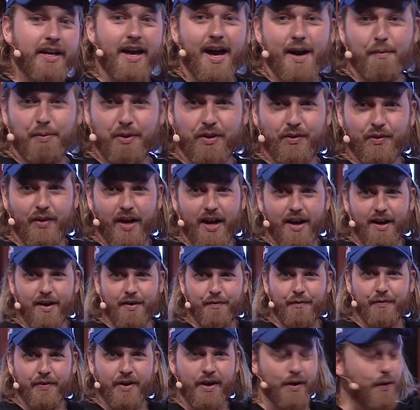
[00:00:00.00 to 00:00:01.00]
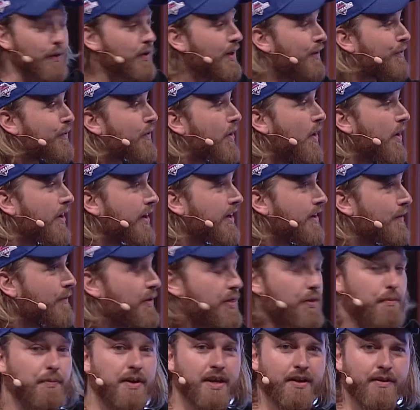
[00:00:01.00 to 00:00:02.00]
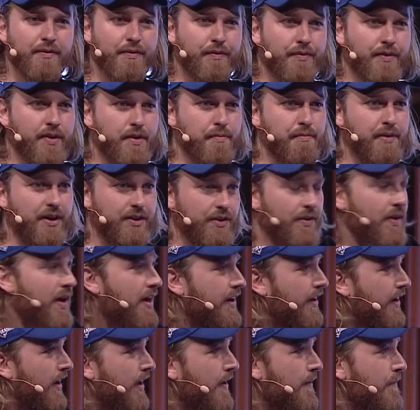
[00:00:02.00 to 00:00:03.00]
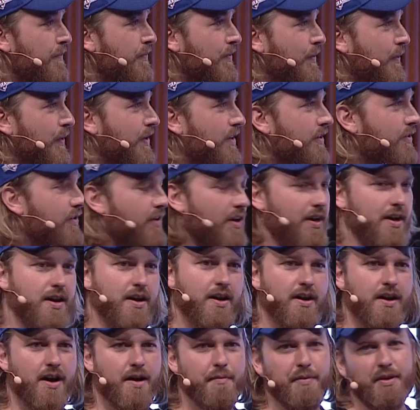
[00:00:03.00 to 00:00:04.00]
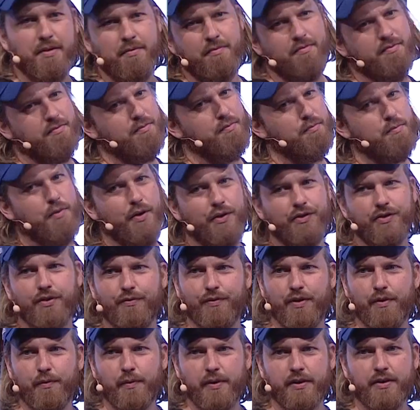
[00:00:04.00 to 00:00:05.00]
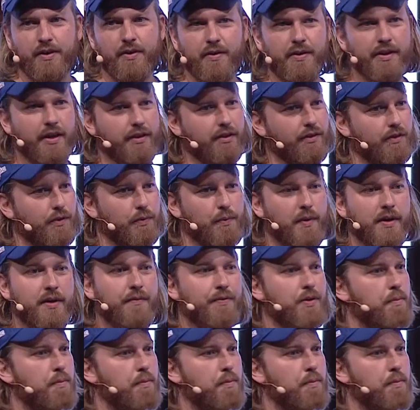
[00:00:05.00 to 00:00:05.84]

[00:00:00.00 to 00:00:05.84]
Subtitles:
happy to have Olaf Koch here with me from Metro AG, which, I mean, most of you will know that this is one of the